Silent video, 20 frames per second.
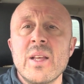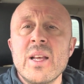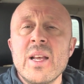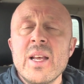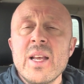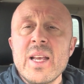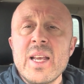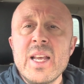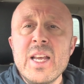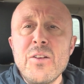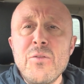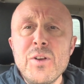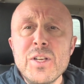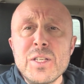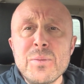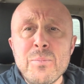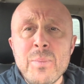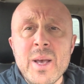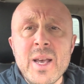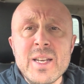
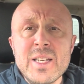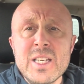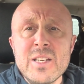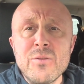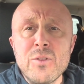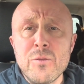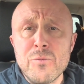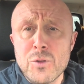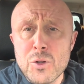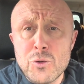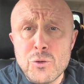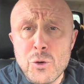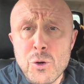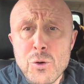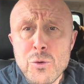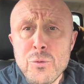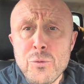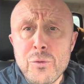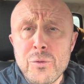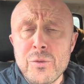irrespective of the
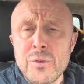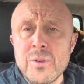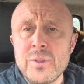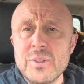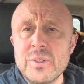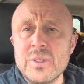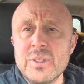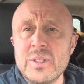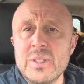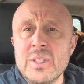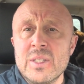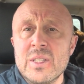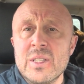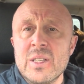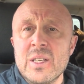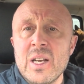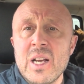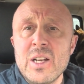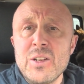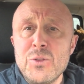truth
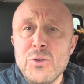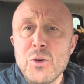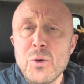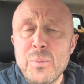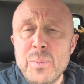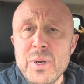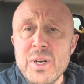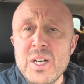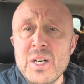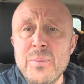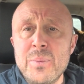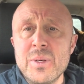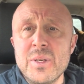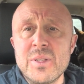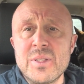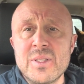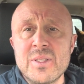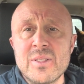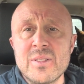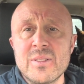and your
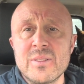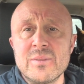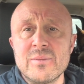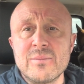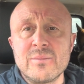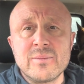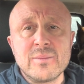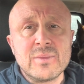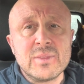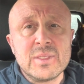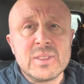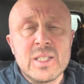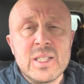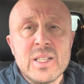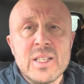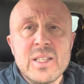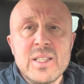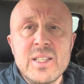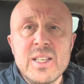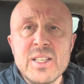purpose,
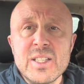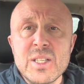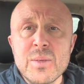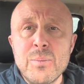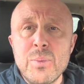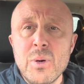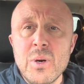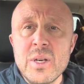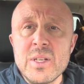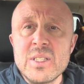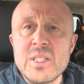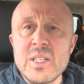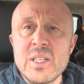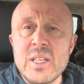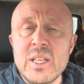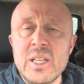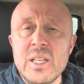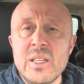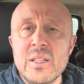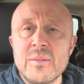
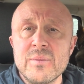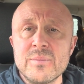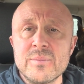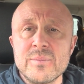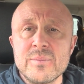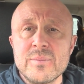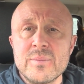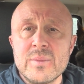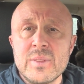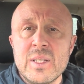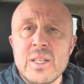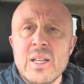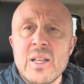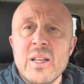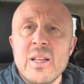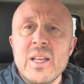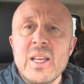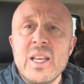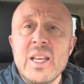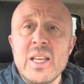disappointingly,
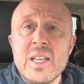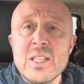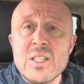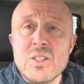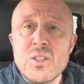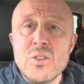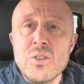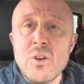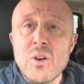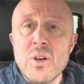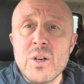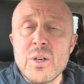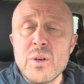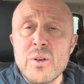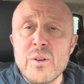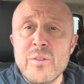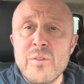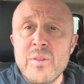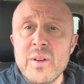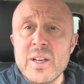it is not going to
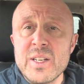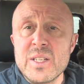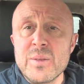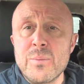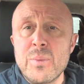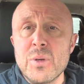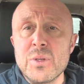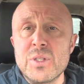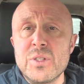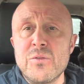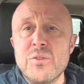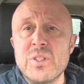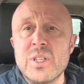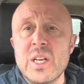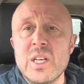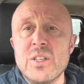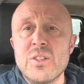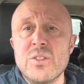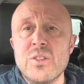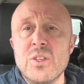affect a positive
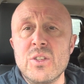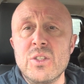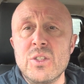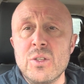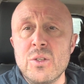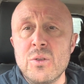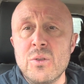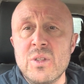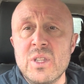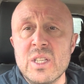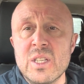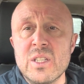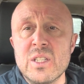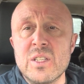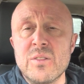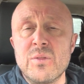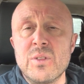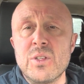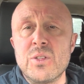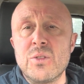change to you, the
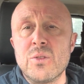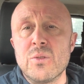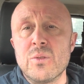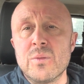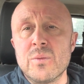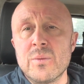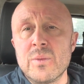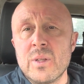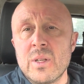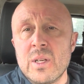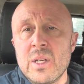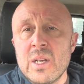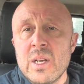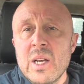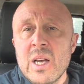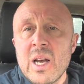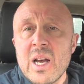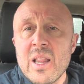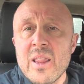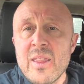individual.
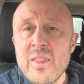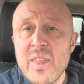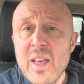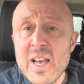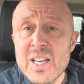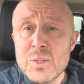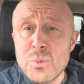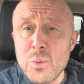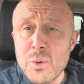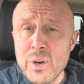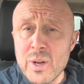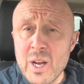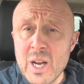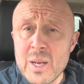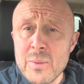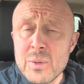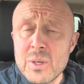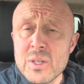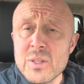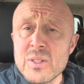And that's what I'm
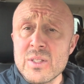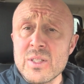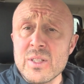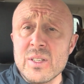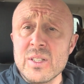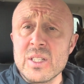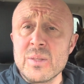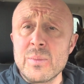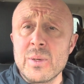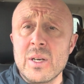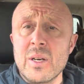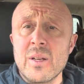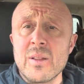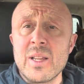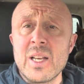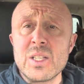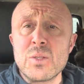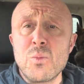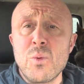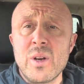concerned about.
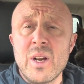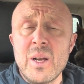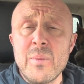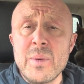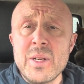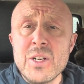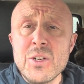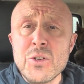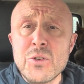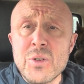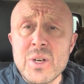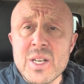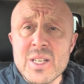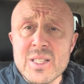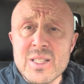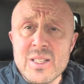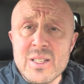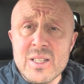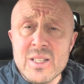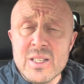That's what I'm
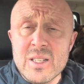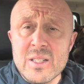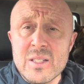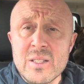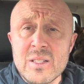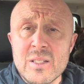interested in,